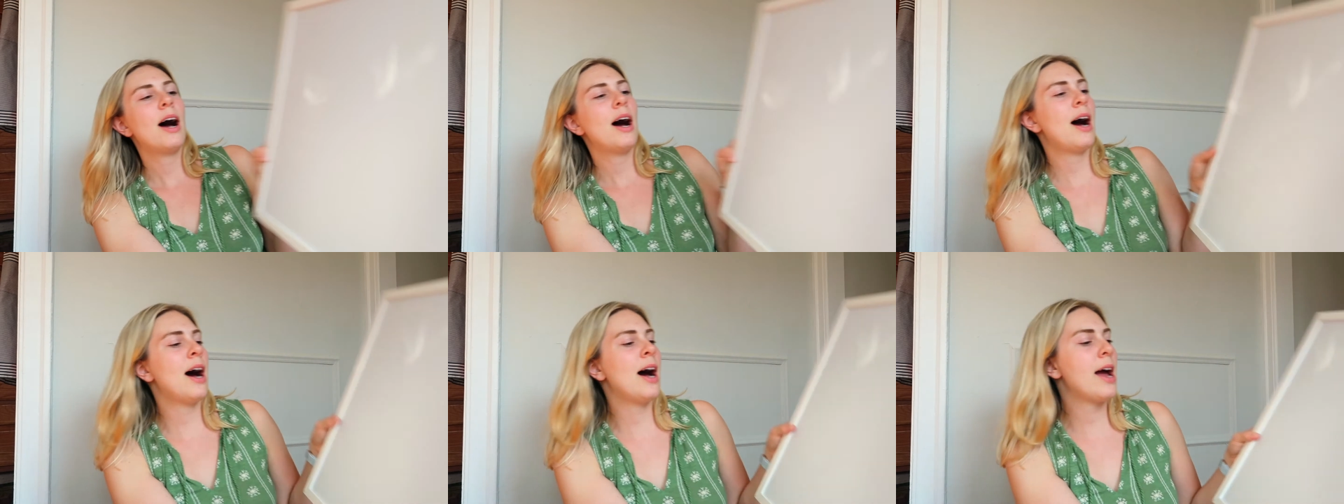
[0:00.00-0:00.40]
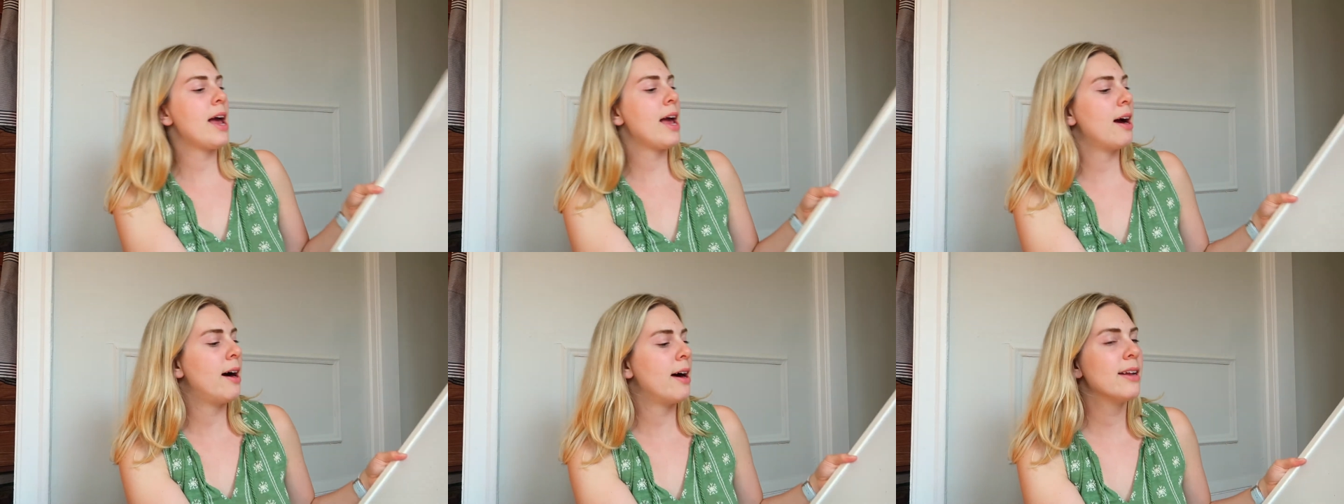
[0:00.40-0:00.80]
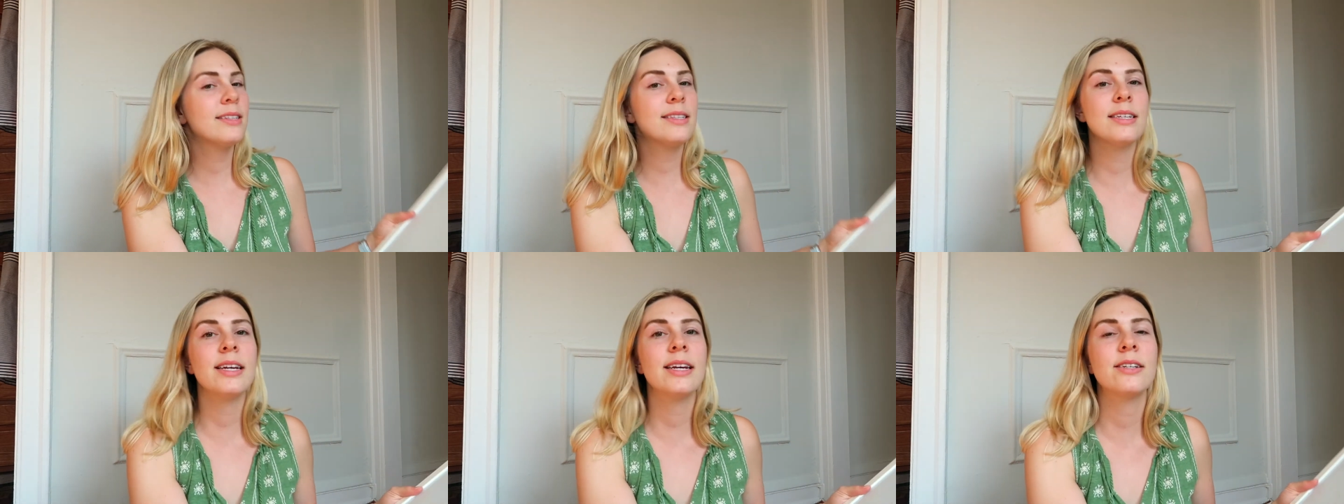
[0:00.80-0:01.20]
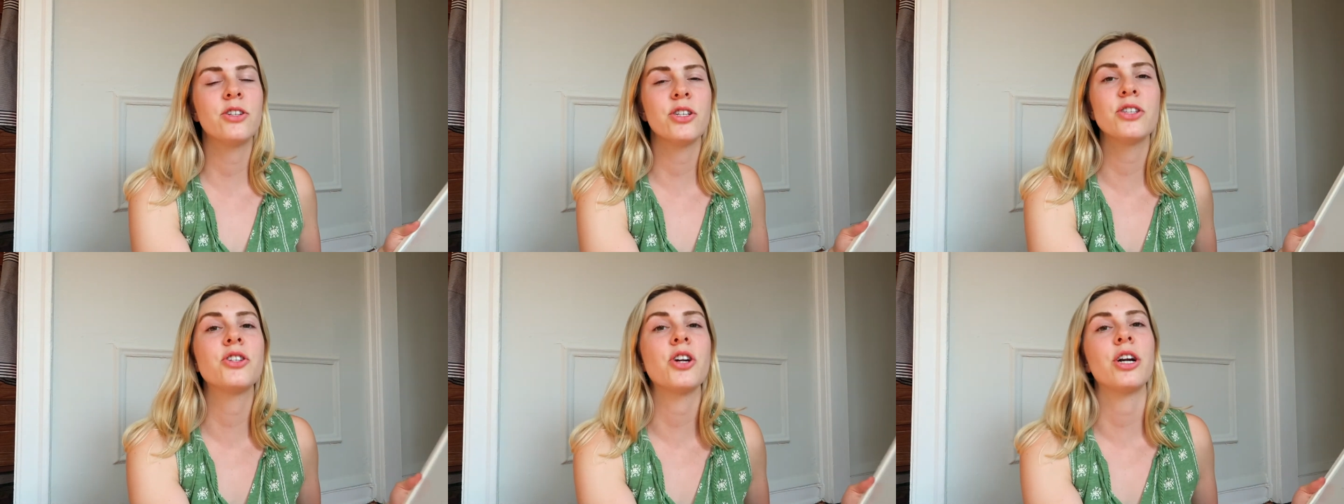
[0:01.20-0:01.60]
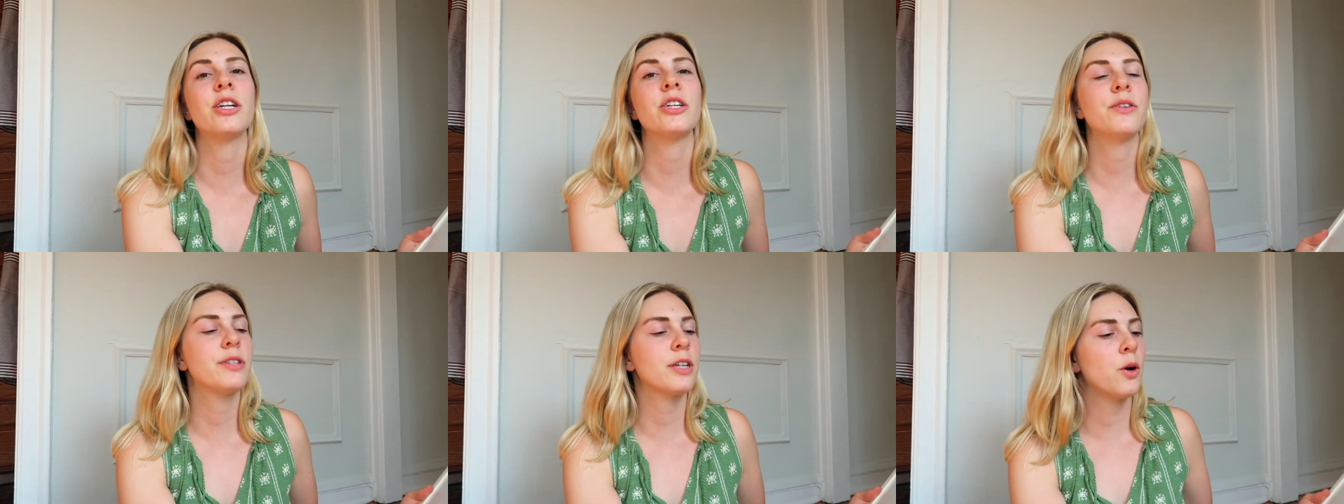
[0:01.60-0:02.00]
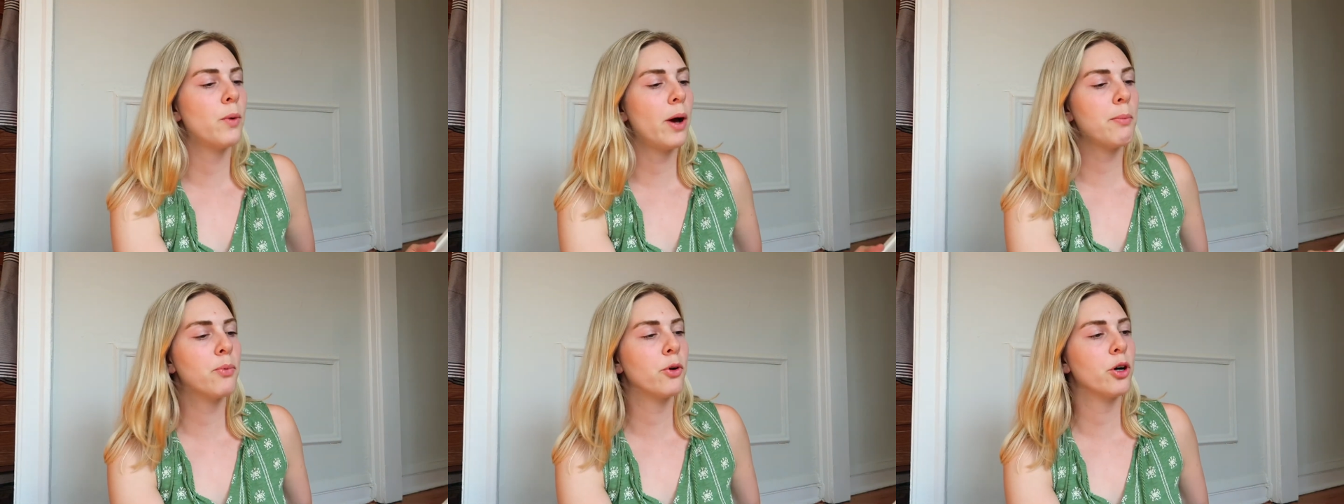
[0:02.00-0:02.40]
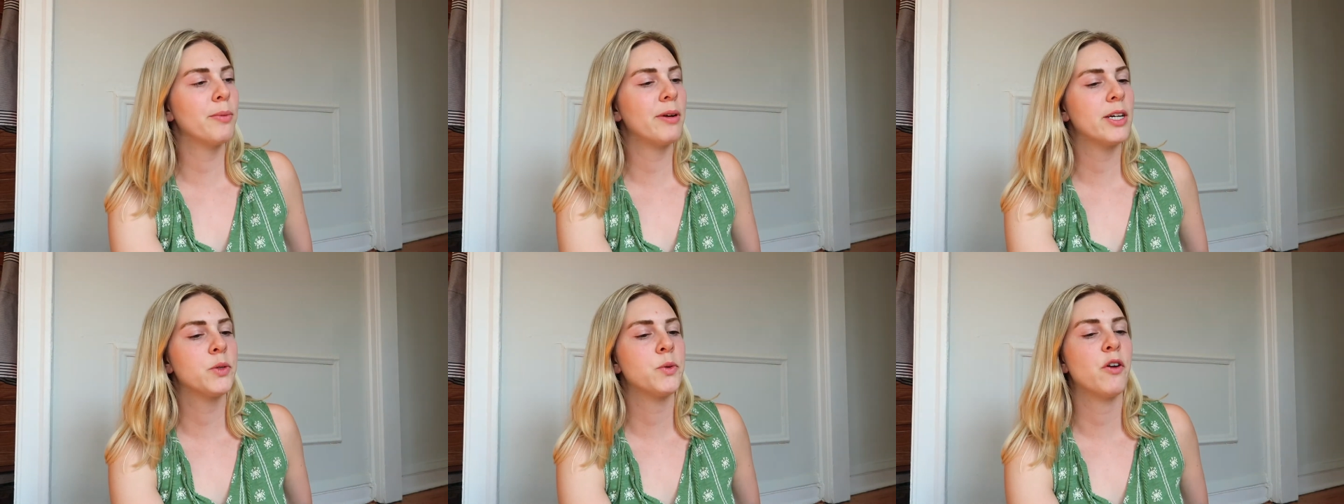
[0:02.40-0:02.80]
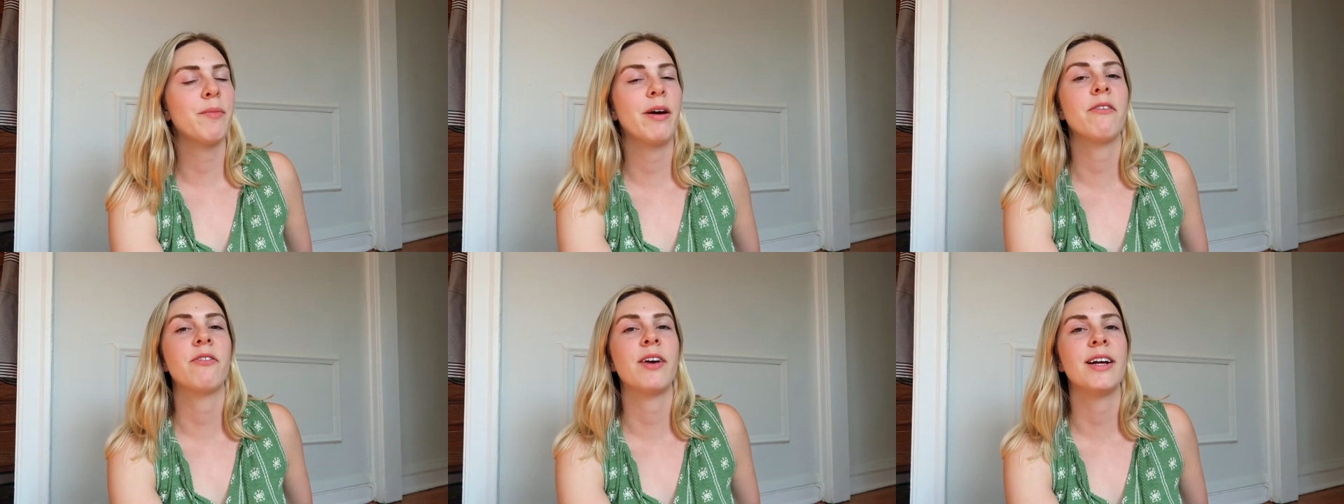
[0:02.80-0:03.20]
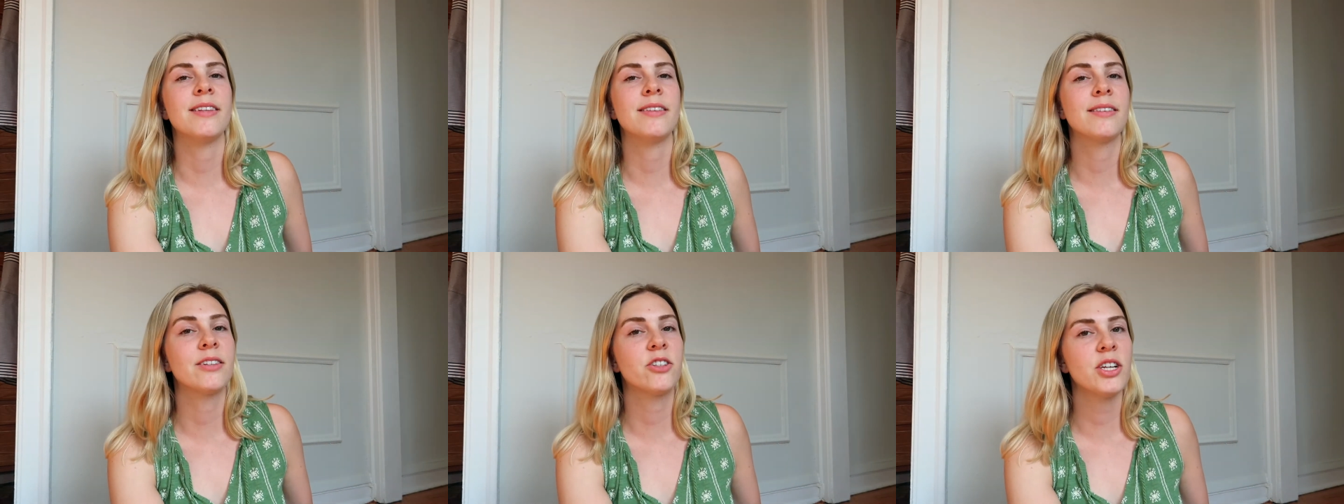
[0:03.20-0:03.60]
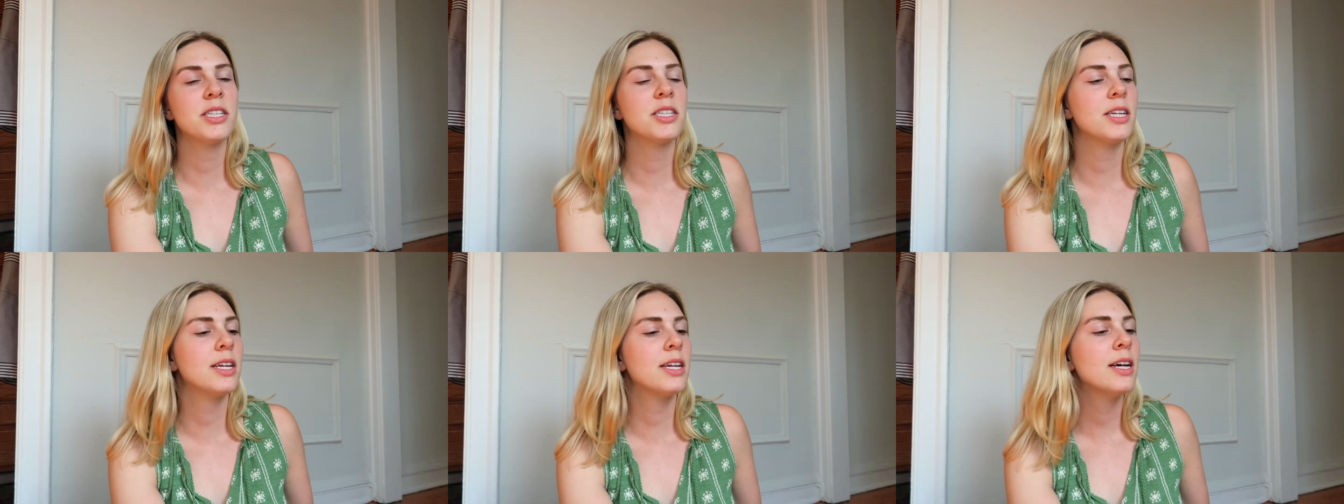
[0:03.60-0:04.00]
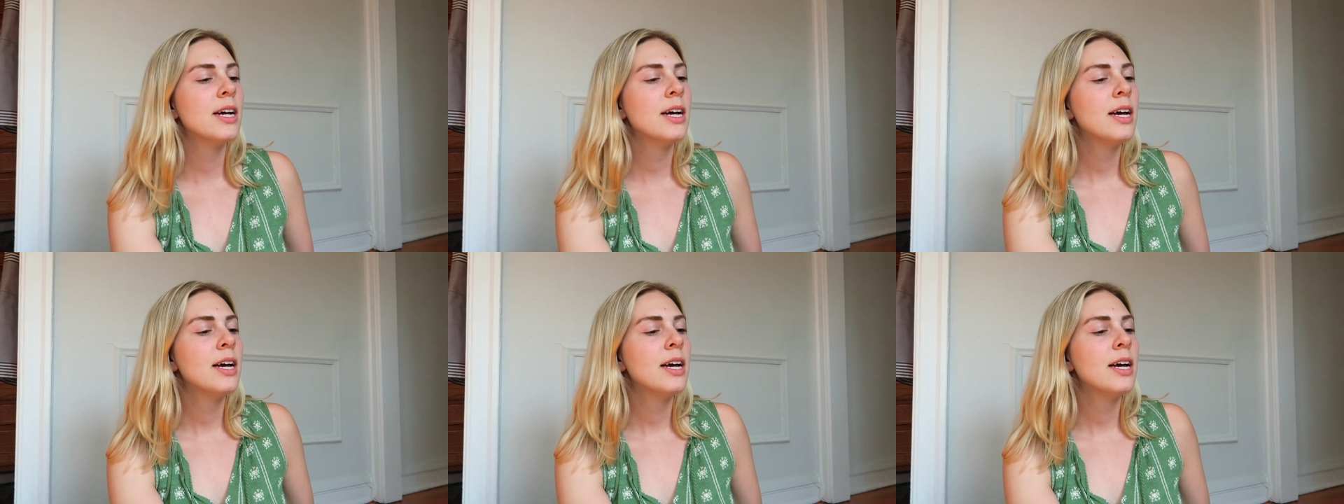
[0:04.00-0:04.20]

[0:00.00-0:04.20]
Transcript: I honestly just started using a whiteboard because one of my friends suggested